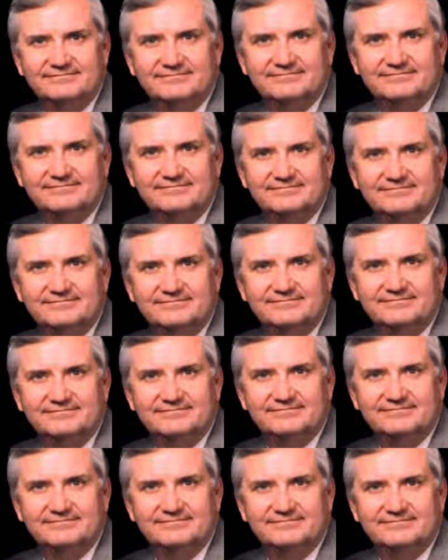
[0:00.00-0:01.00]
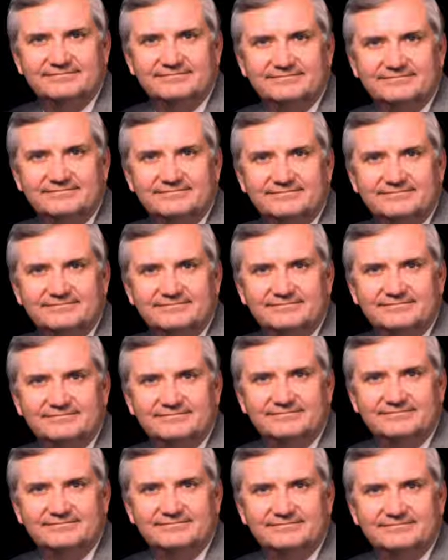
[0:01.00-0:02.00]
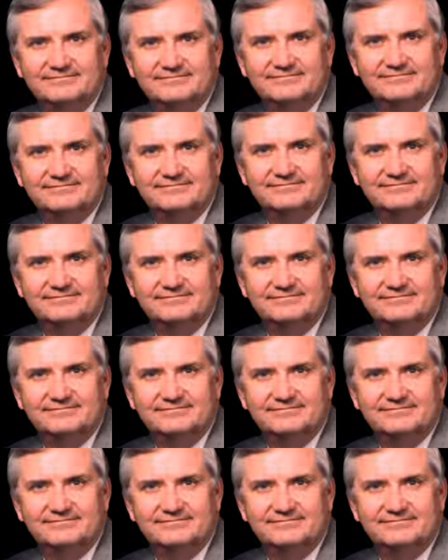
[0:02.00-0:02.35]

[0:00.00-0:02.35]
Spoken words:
(no one is talking)